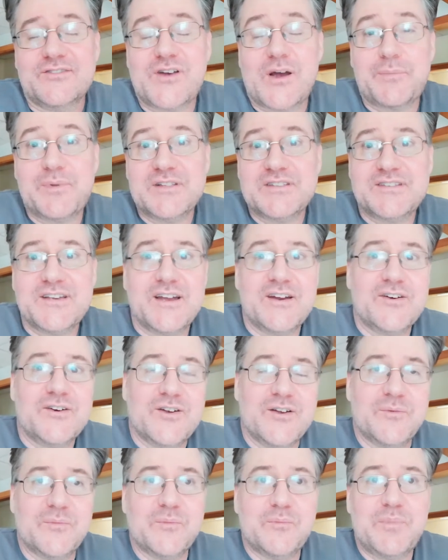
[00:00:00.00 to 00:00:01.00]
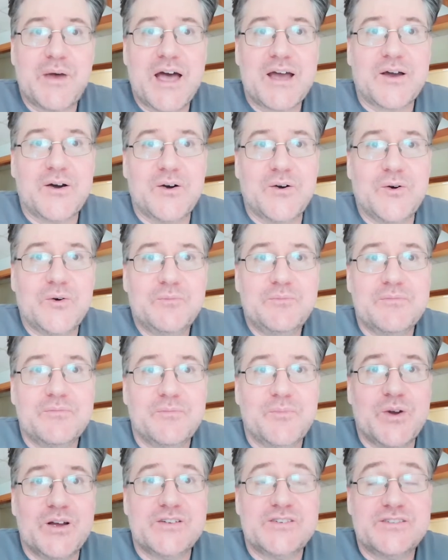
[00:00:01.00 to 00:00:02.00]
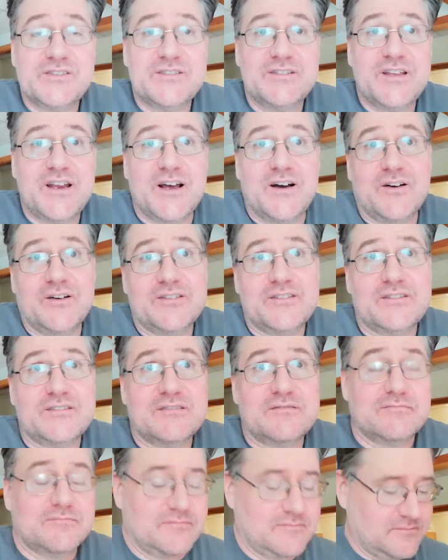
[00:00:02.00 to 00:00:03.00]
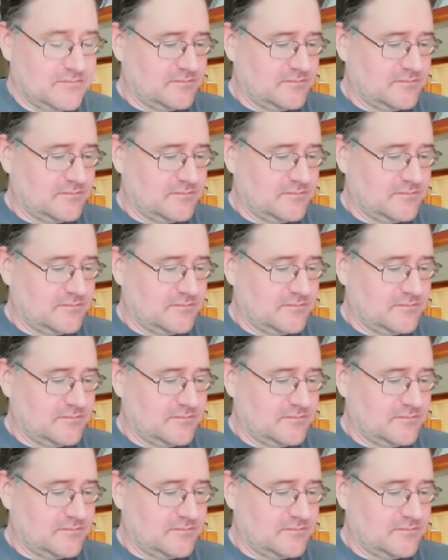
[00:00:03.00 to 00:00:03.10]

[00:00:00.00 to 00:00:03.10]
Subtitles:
drop-in center and back home, which is, you know, it's,